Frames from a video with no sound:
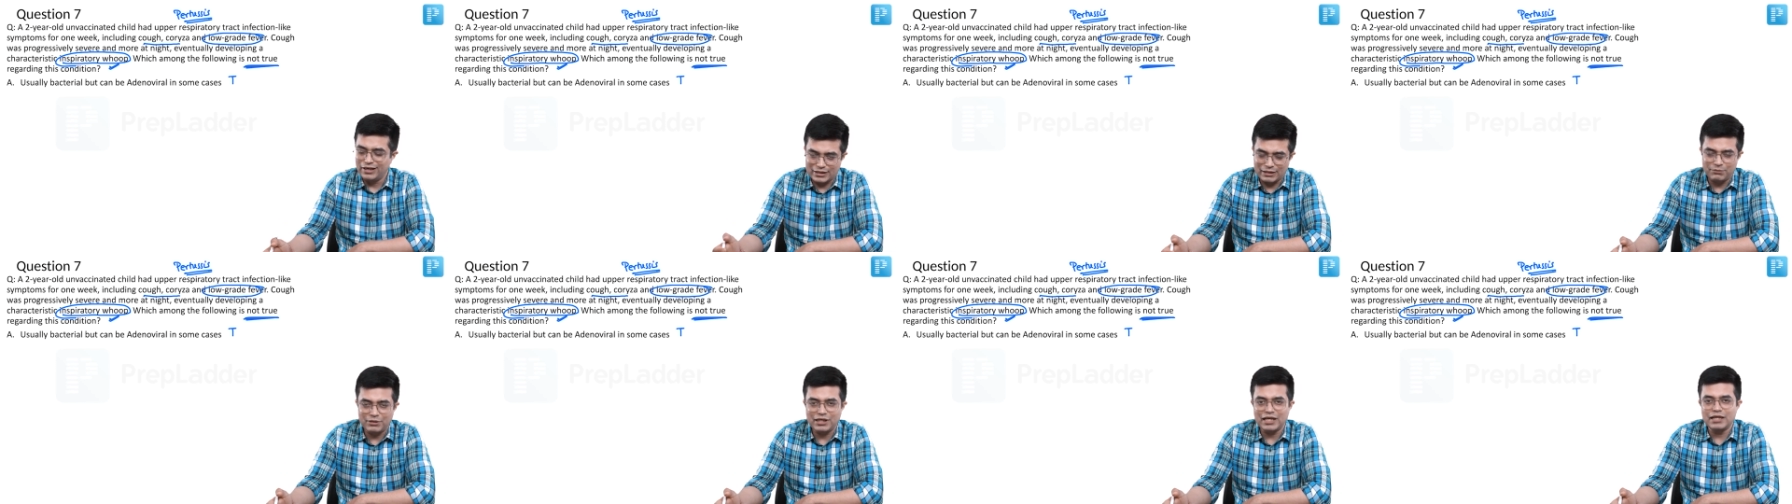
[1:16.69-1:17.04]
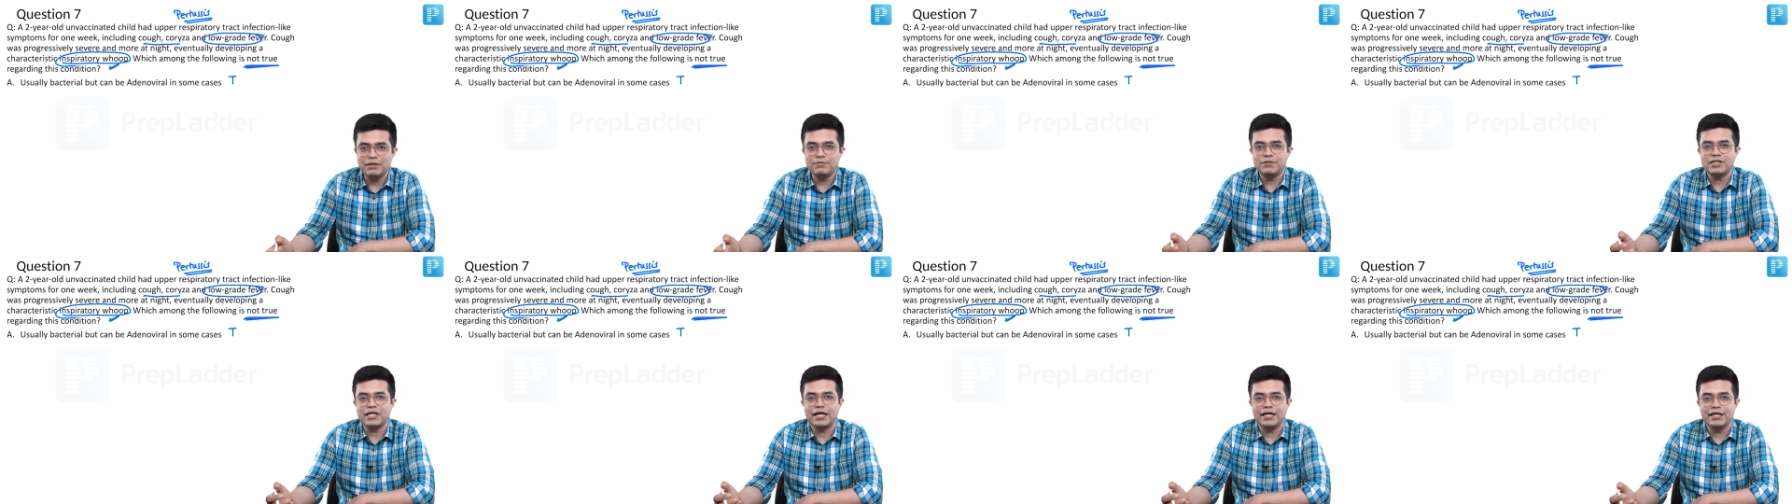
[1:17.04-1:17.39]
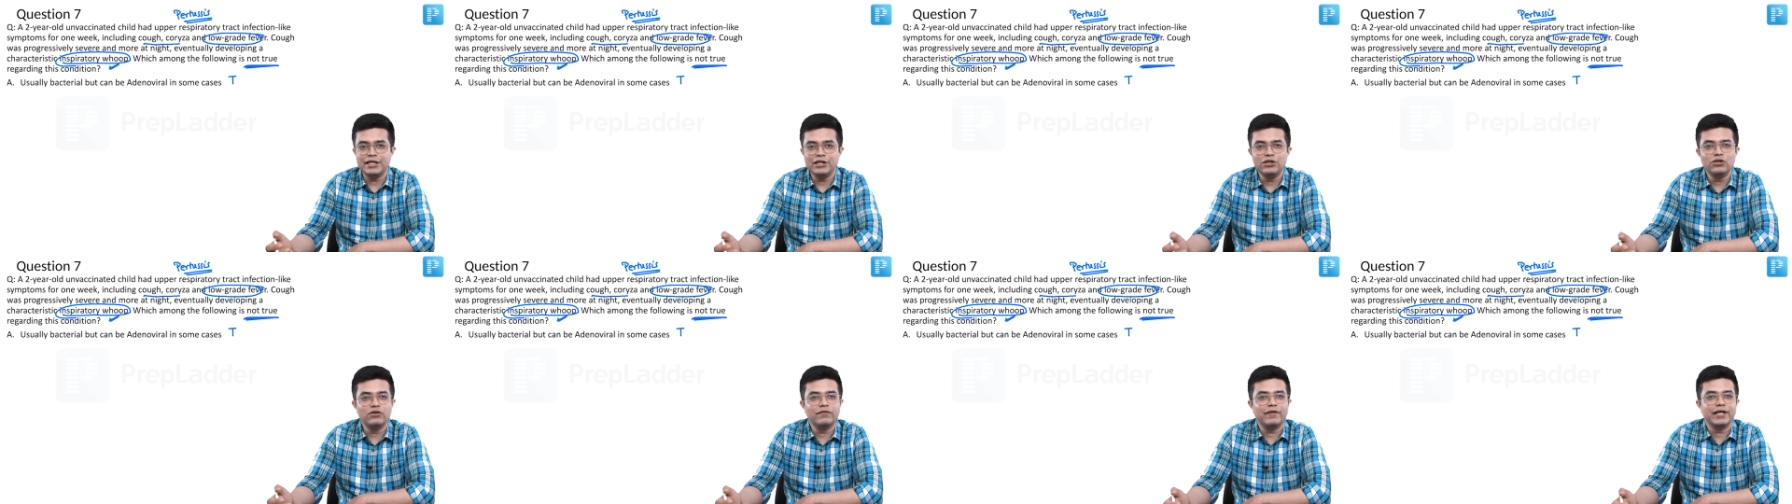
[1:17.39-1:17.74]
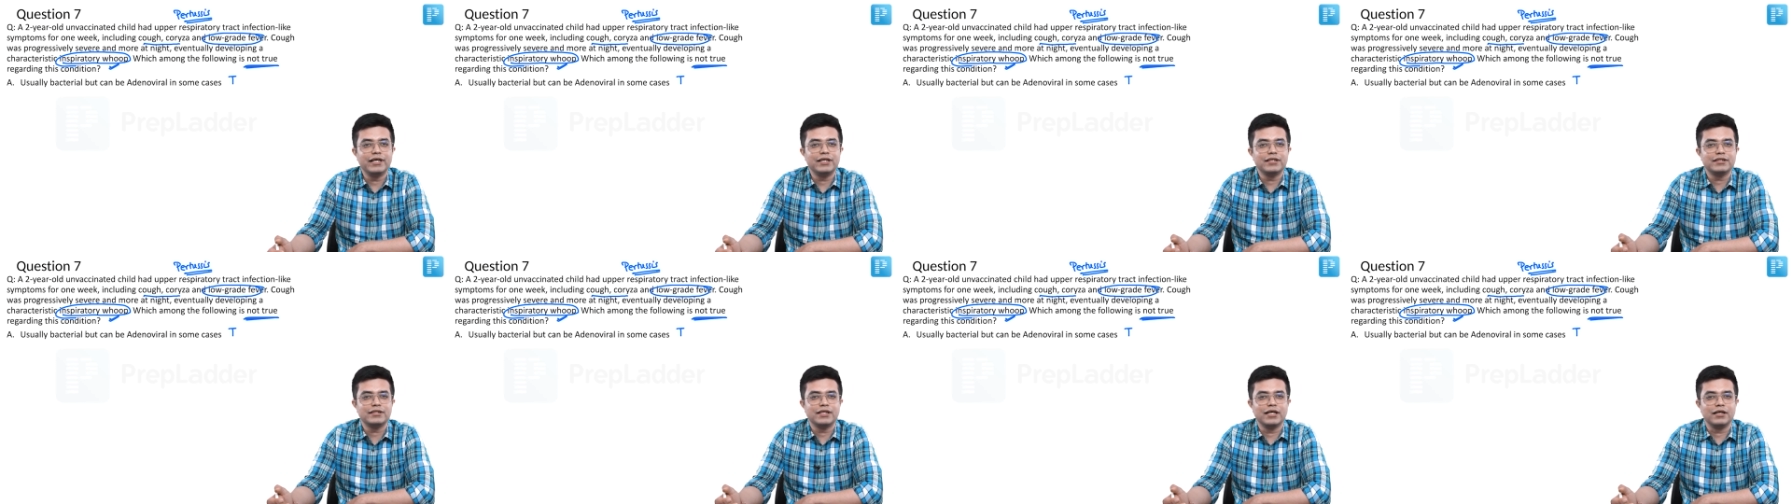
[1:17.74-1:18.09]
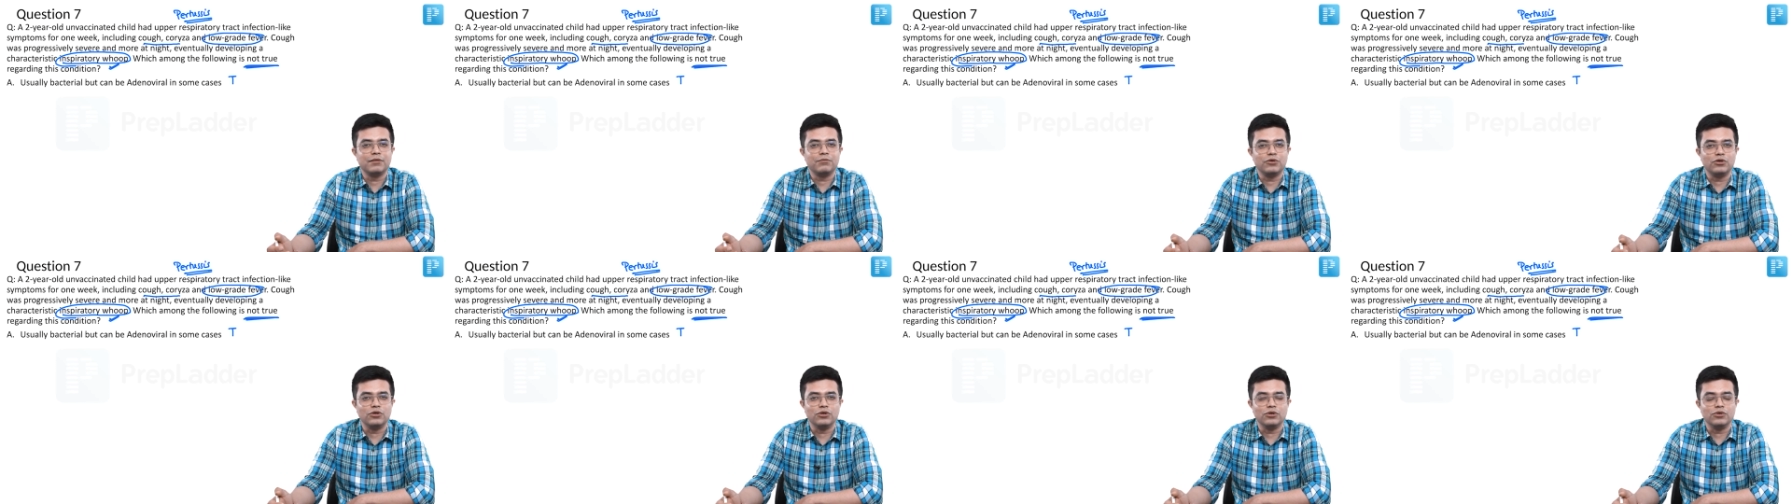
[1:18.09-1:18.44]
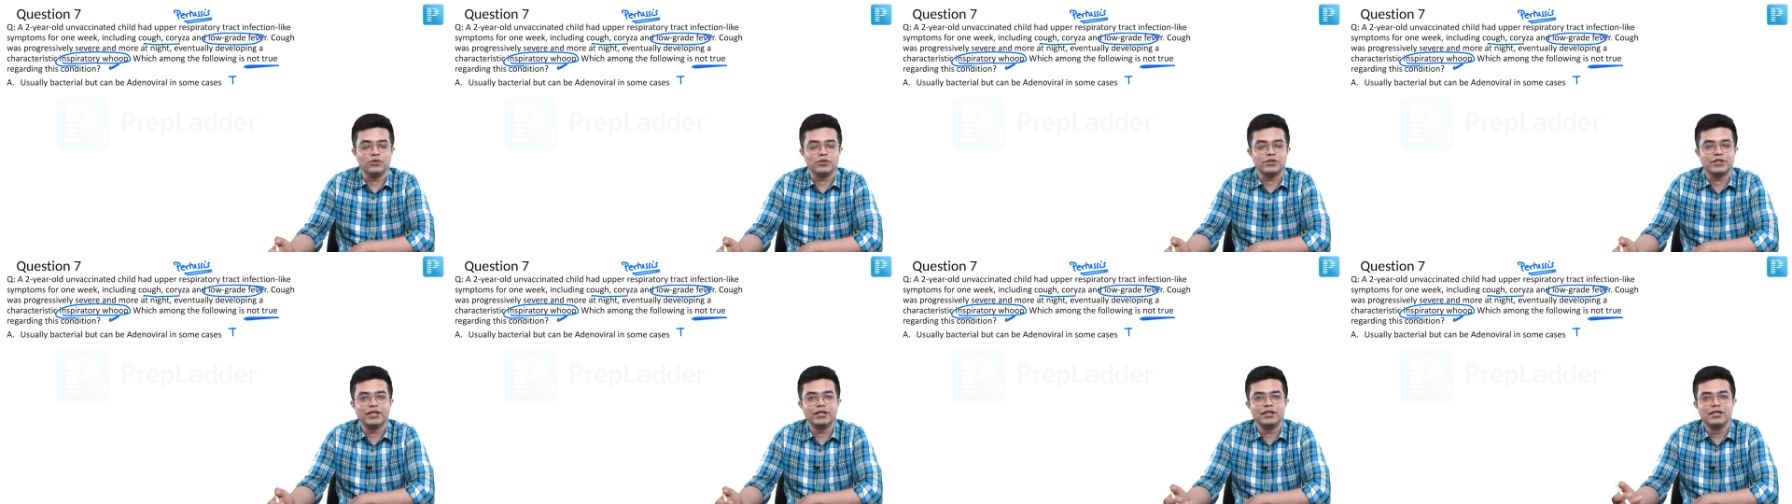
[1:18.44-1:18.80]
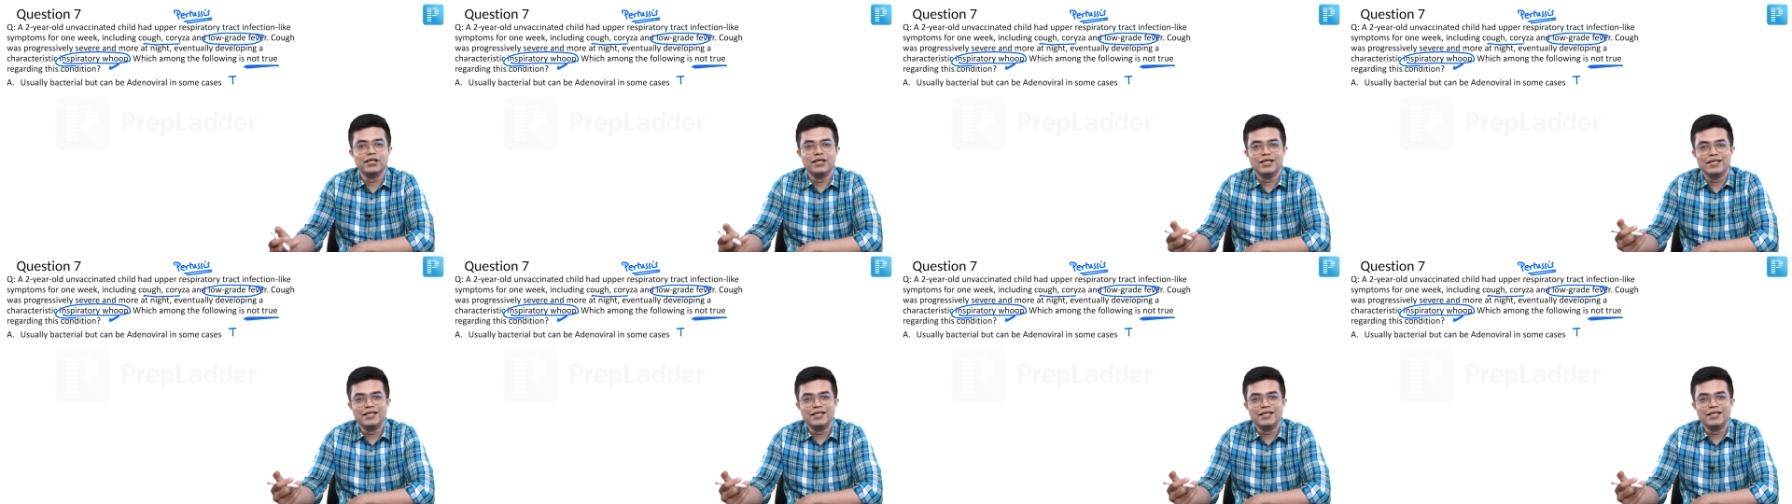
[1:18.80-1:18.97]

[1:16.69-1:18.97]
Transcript: Sometimes adenovirus can produce a,